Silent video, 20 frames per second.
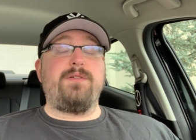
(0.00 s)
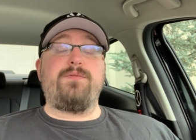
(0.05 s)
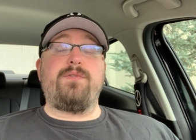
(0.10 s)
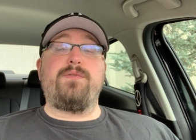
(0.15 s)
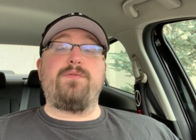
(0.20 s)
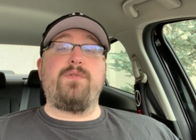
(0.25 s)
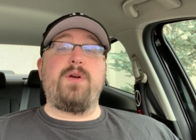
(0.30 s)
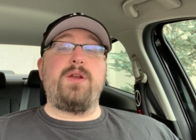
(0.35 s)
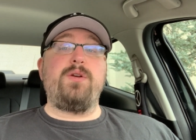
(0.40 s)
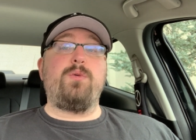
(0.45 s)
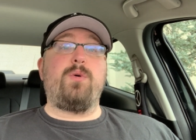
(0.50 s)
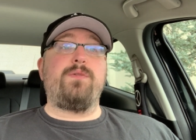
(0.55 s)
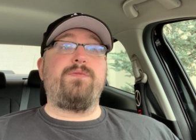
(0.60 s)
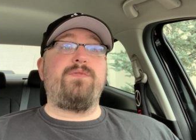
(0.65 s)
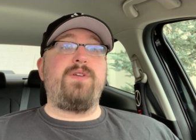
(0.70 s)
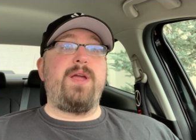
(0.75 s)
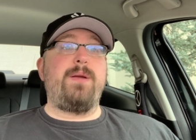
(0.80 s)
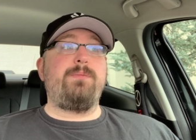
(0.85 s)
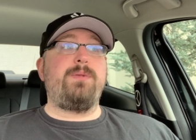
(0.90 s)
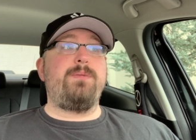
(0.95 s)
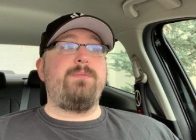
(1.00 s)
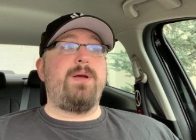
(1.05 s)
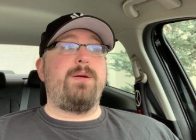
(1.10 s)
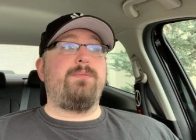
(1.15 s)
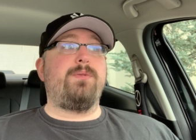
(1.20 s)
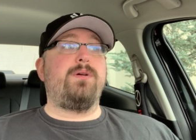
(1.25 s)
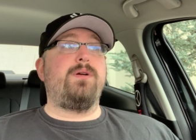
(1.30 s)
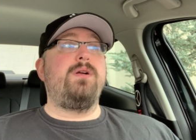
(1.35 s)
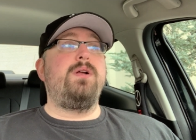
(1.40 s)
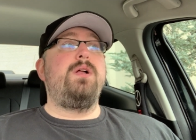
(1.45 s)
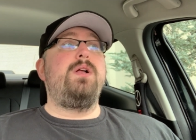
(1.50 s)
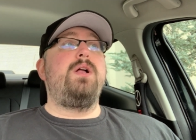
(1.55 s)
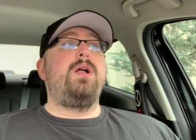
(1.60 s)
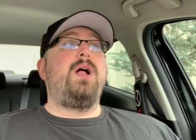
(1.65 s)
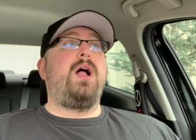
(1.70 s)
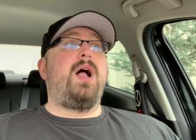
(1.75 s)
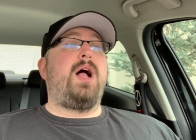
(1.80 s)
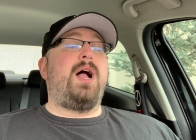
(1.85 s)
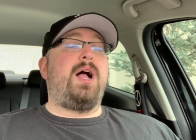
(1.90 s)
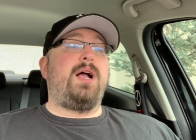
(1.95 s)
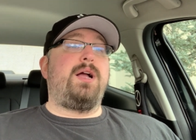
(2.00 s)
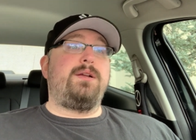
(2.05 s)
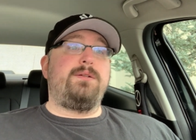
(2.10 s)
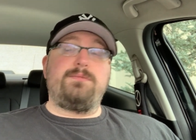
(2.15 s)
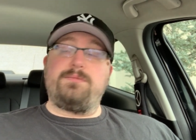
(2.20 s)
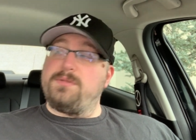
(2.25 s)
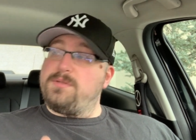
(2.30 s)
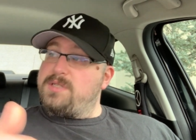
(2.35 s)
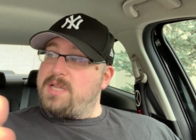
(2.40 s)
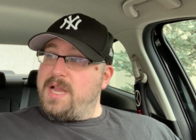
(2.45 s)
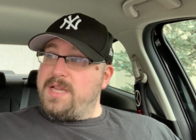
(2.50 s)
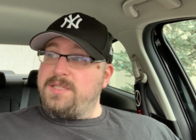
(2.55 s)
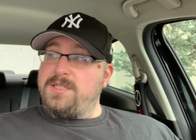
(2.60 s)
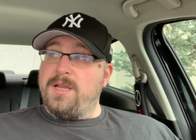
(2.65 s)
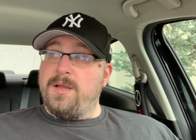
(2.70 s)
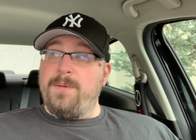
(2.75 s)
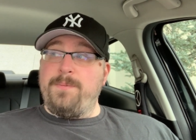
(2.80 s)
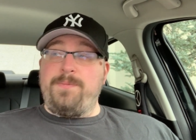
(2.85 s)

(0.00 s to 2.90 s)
And if a friend or family member uh, signs